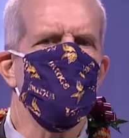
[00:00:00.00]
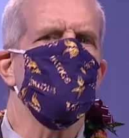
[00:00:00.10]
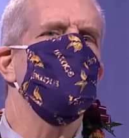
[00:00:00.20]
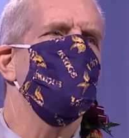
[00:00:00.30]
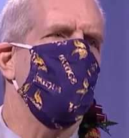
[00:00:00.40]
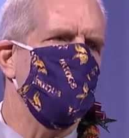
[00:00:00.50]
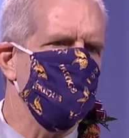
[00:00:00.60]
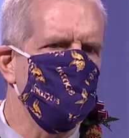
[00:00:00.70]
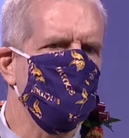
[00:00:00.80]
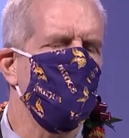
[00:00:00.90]
how to
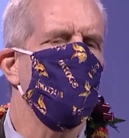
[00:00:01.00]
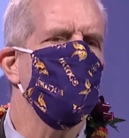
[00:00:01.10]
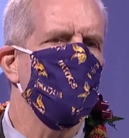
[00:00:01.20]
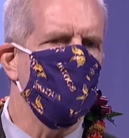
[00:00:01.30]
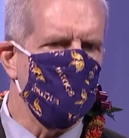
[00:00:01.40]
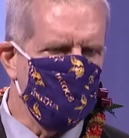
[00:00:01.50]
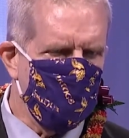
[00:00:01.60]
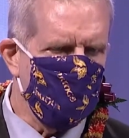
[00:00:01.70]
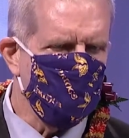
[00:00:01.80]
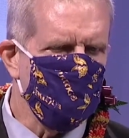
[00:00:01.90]
get jury trials
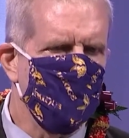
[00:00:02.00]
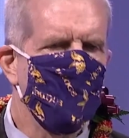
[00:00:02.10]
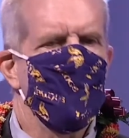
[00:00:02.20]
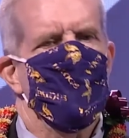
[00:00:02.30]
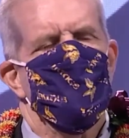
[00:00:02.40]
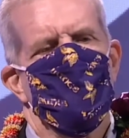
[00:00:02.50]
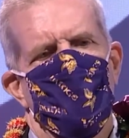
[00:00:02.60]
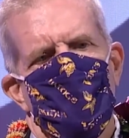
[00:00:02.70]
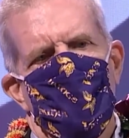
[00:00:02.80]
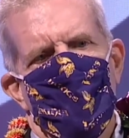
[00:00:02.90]
started
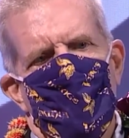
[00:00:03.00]
again.